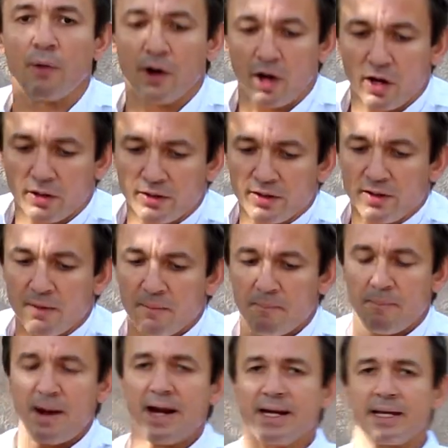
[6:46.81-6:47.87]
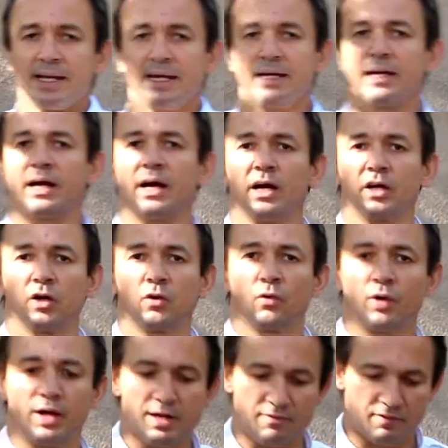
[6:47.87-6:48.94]
we are making a
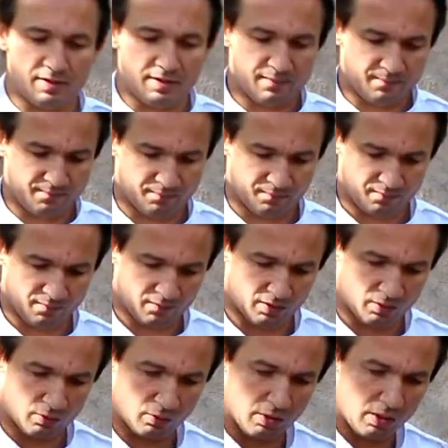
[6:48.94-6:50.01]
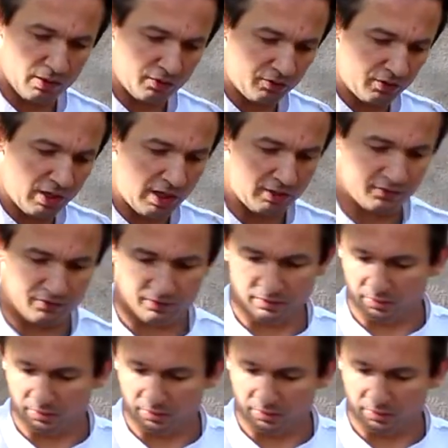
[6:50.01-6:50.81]
gravy or our sauce.